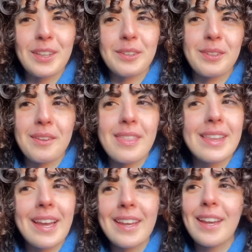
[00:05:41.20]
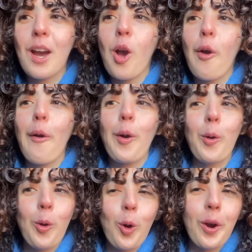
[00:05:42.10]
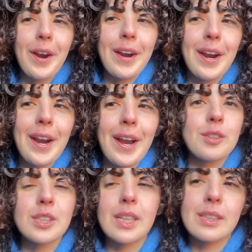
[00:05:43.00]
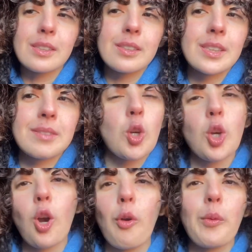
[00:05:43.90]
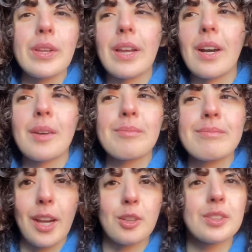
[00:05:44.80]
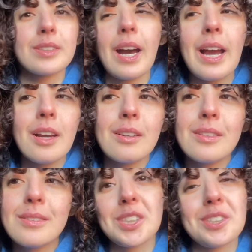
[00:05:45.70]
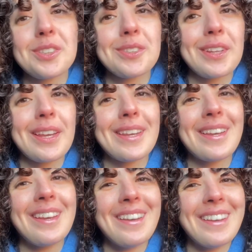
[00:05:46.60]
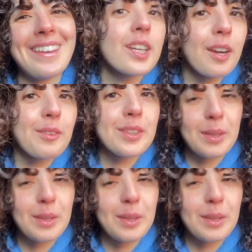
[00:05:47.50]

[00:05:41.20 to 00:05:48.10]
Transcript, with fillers: on the fifth day or you just go with a hairstyle just to like cover